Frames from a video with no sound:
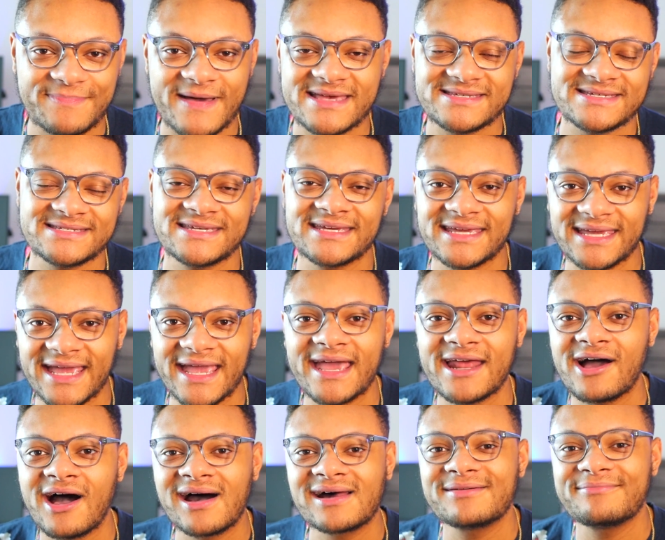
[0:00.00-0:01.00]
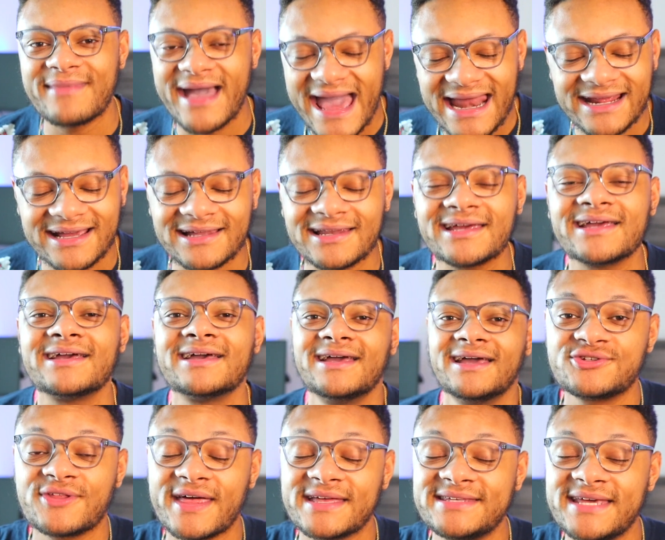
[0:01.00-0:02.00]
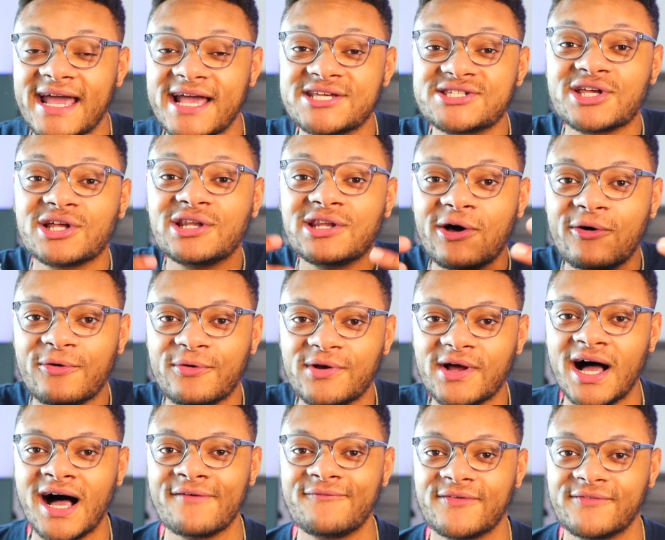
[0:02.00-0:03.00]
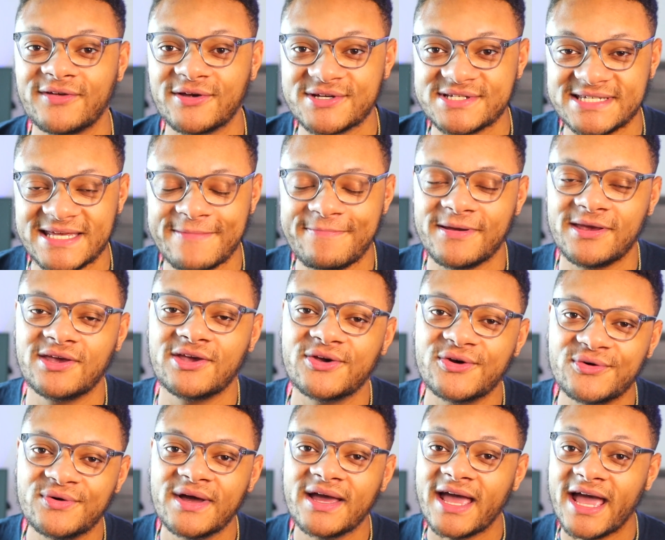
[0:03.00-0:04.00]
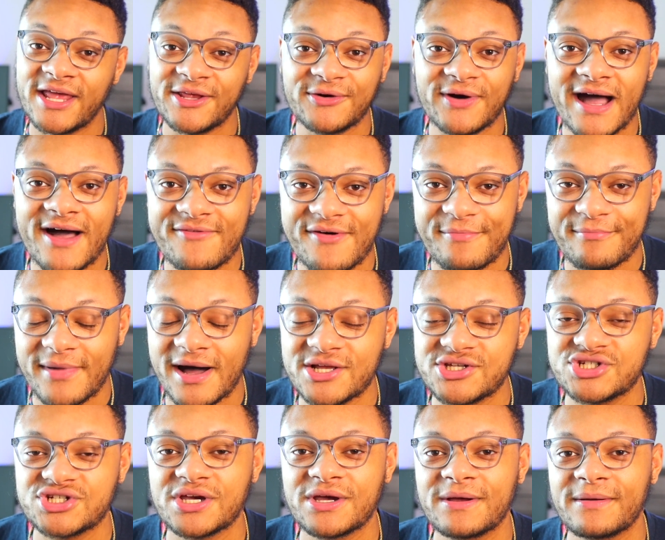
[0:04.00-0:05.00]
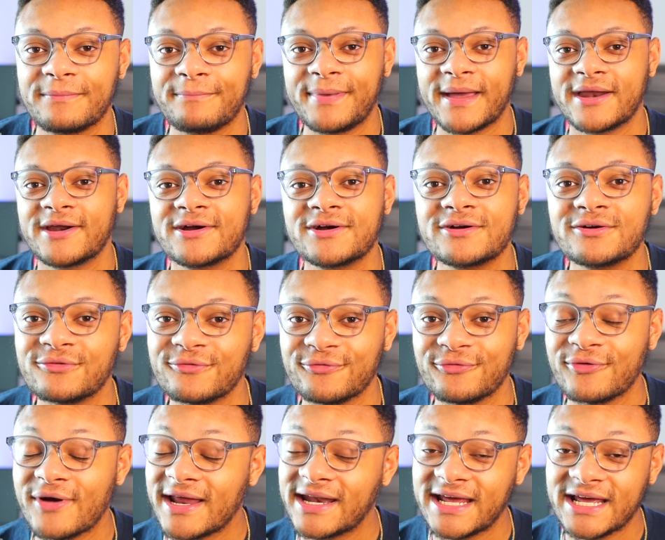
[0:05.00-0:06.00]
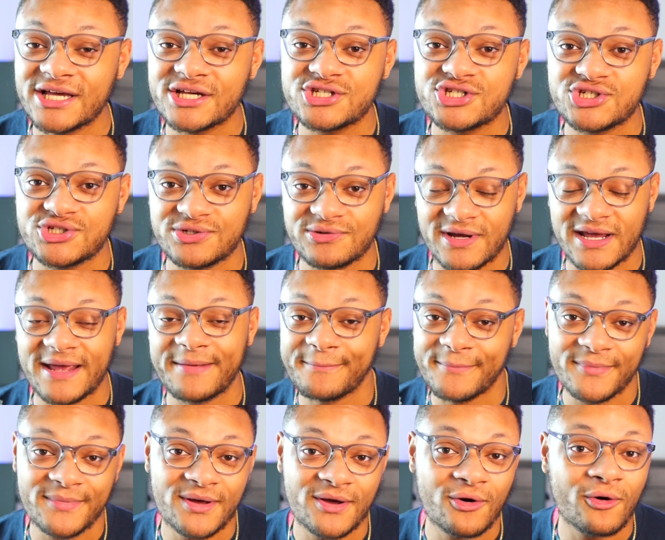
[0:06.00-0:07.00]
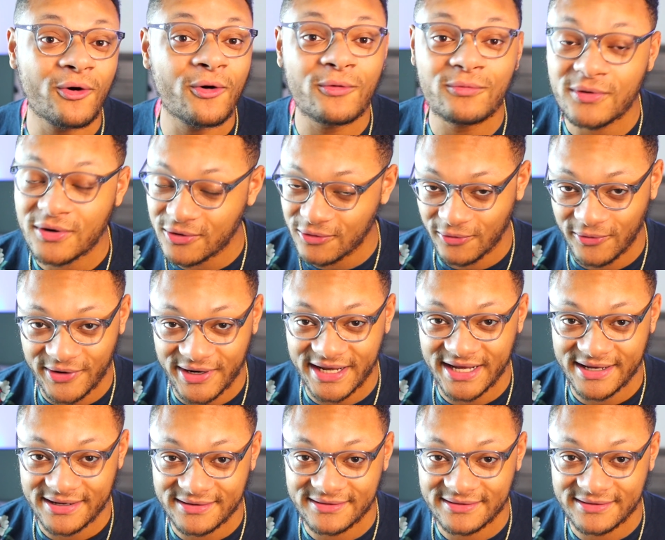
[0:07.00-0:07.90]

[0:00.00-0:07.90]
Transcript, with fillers: best as it can automatically. So that takes the load off of your CPU and you'll have a much better running stream or recording.